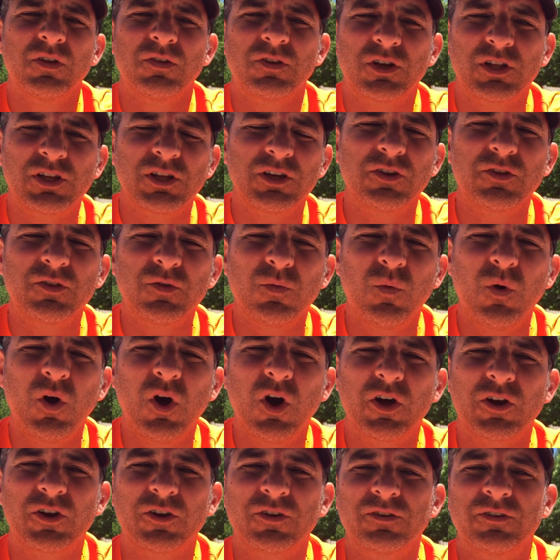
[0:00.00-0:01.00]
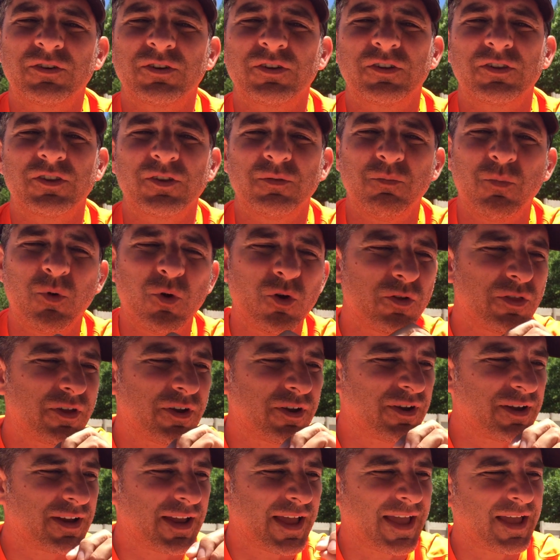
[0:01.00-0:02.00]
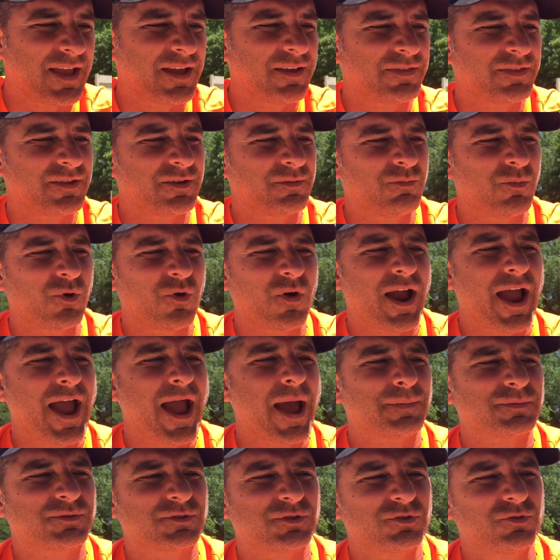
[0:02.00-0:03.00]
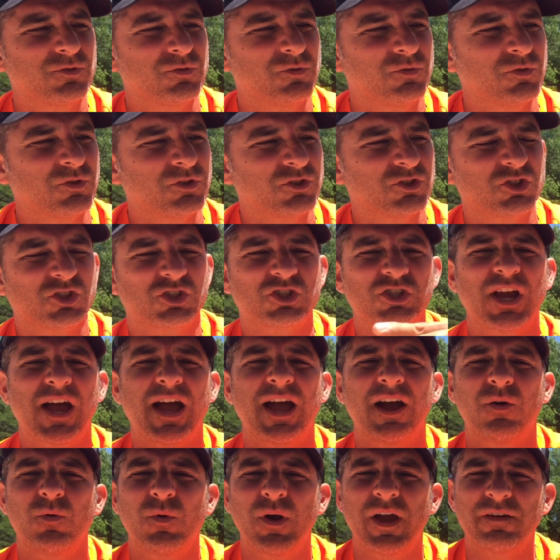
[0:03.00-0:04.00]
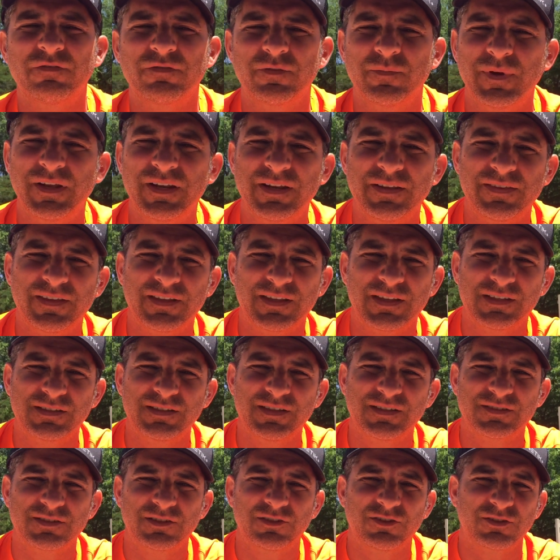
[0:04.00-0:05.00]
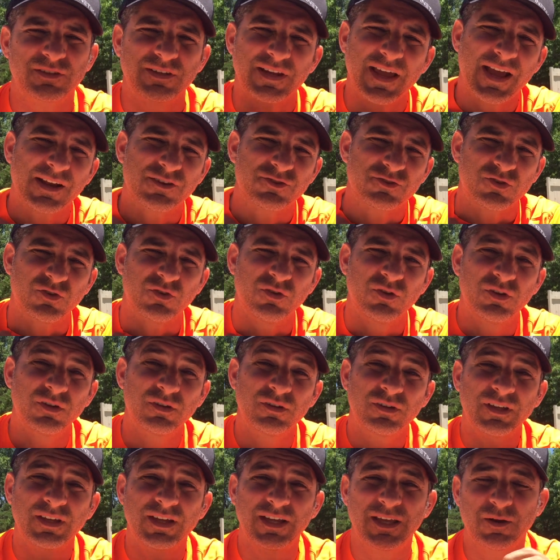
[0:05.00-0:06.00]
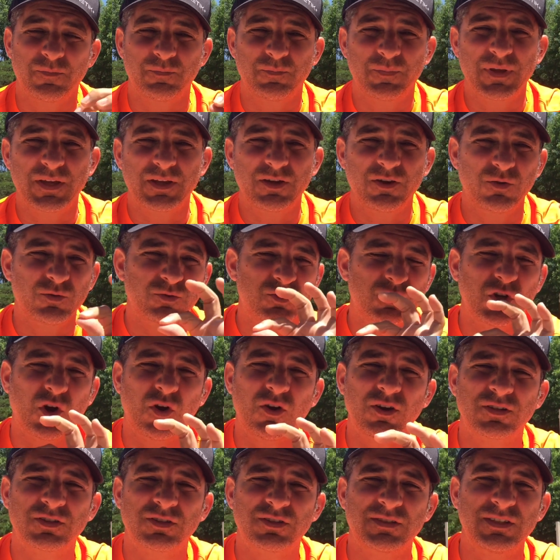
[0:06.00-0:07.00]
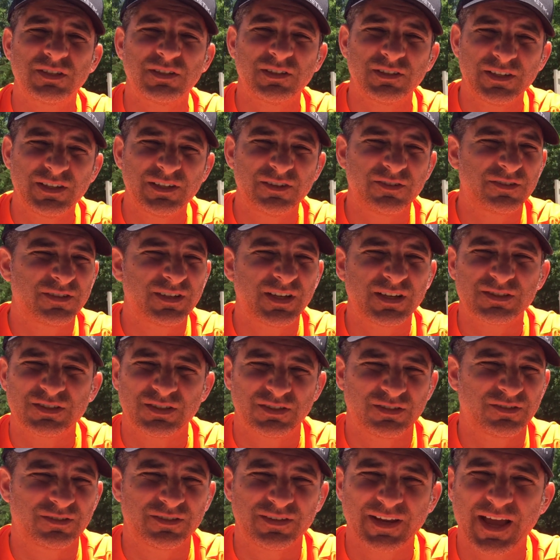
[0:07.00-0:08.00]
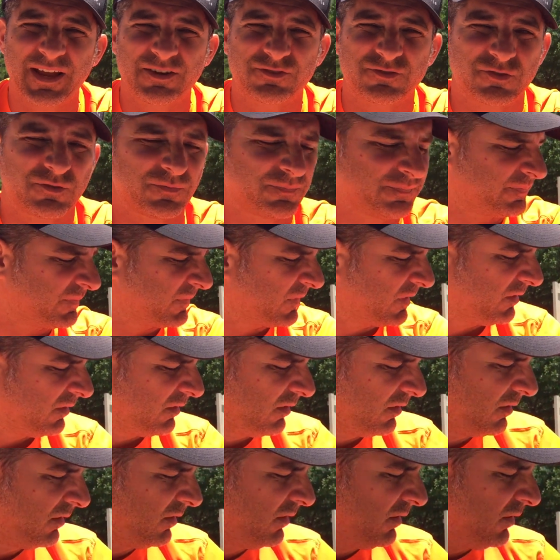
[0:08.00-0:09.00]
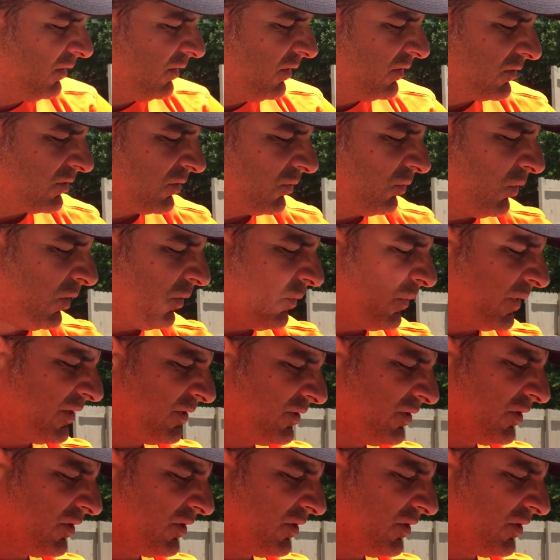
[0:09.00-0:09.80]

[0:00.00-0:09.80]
the clearer the water, the more they're more apt to shy away from anything that doesn't look natural. And a big old dark steel leader doesn't look natural. So what we